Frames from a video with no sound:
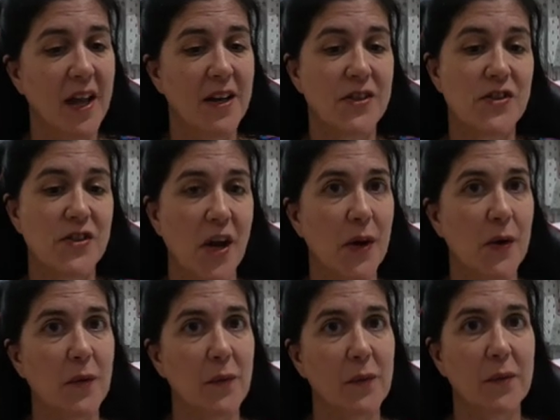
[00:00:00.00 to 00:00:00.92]

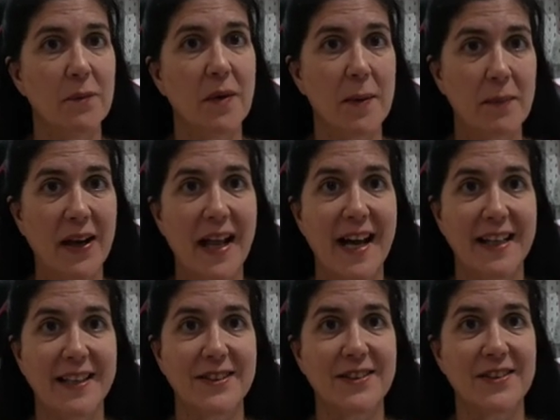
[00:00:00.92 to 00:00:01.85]
So my
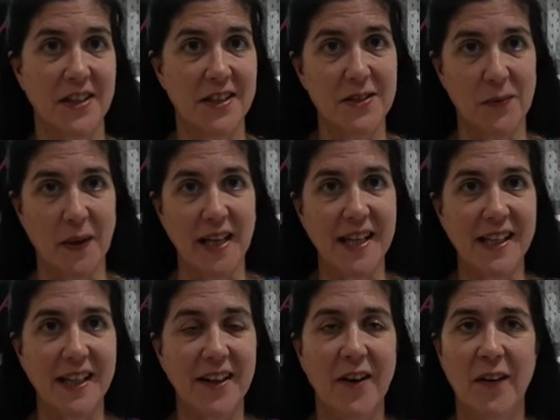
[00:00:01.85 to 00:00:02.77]
plans this
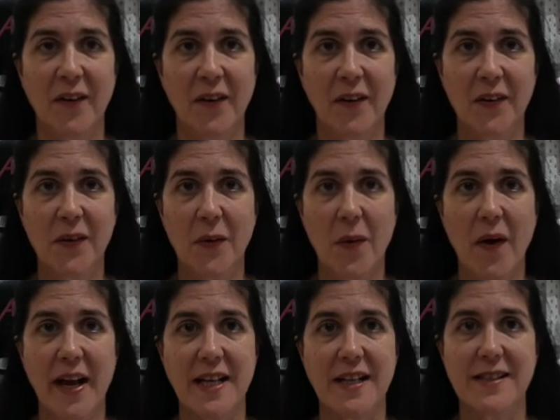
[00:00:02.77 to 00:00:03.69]
week are
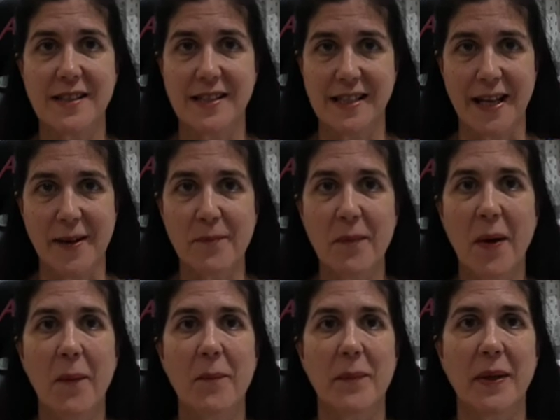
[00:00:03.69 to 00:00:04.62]
quite slim
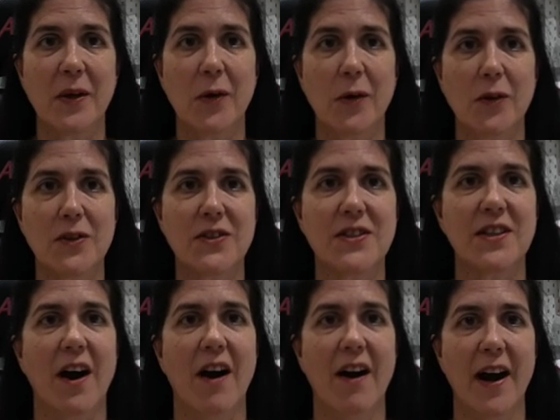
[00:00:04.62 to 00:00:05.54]
because
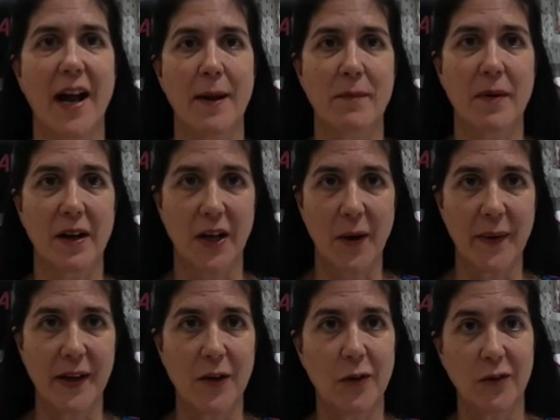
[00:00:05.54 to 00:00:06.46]
I'm
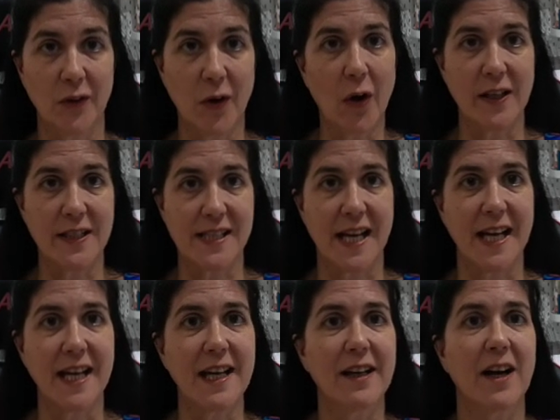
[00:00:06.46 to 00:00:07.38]
going on
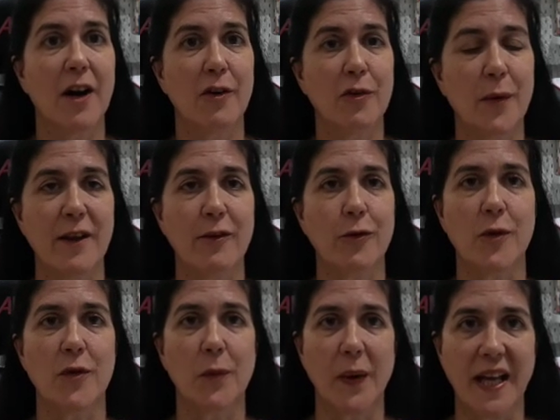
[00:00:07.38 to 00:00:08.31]
holiday halfway
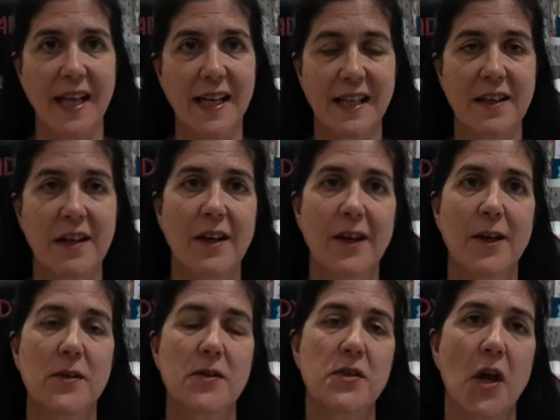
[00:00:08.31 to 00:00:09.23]
through the week.
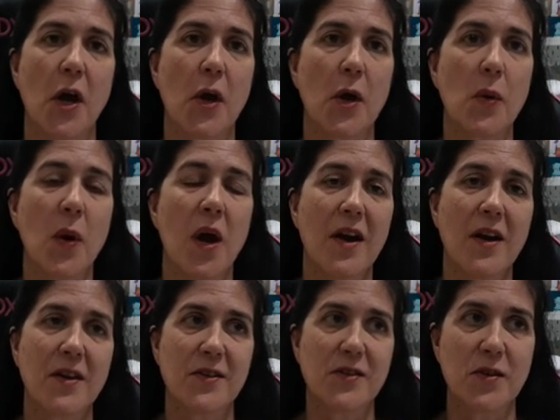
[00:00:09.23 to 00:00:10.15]
So
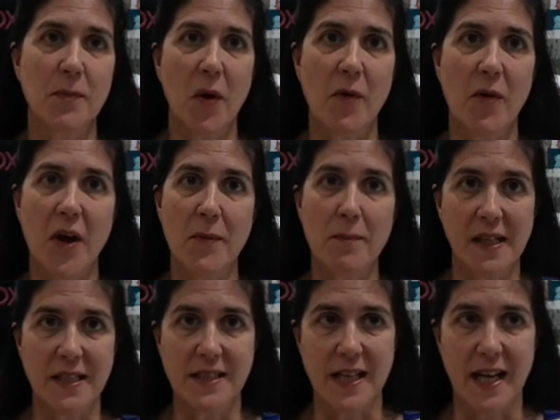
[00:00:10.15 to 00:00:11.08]
tomorrow,
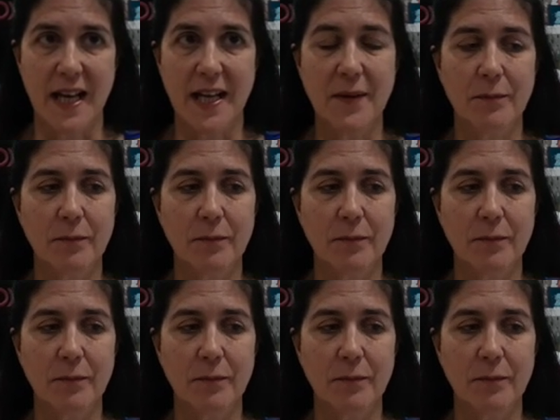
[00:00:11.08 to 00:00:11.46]
Monday,